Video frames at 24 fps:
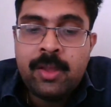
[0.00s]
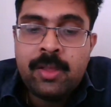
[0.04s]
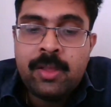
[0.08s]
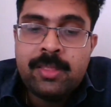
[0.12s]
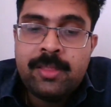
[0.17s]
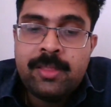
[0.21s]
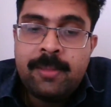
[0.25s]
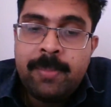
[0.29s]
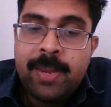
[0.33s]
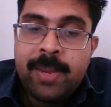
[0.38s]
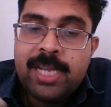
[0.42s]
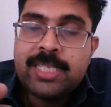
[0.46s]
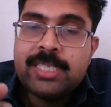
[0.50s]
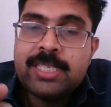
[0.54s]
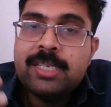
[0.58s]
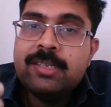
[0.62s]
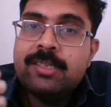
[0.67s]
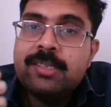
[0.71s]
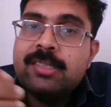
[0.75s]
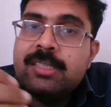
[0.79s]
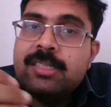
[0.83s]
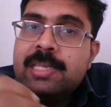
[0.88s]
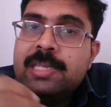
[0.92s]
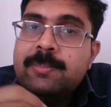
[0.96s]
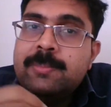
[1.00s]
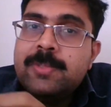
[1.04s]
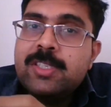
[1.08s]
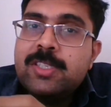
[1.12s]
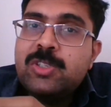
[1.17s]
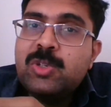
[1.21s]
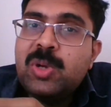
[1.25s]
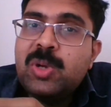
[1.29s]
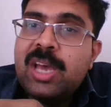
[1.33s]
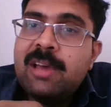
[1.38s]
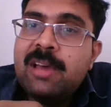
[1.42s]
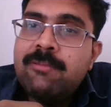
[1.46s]
The patient seems
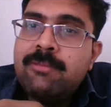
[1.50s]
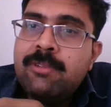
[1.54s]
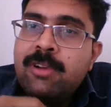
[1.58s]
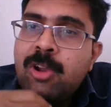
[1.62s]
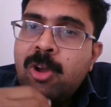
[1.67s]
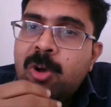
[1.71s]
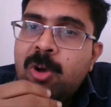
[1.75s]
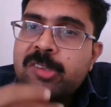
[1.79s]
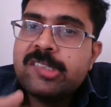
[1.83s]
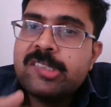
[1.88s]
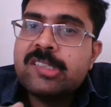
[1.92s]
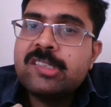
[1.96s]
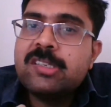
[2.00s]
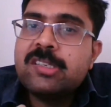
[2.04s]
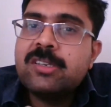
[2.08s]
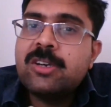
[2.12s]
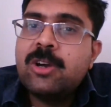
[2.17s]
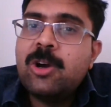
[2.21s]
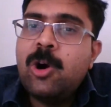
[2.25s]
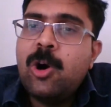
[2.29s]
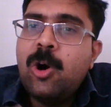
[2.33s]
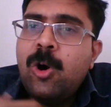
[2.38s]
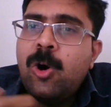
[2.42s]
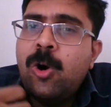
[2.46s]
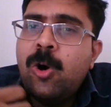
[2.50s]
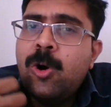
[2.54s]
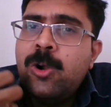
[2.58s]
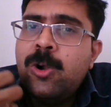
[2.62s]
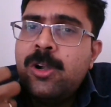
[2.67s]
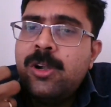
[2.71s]
to have lost all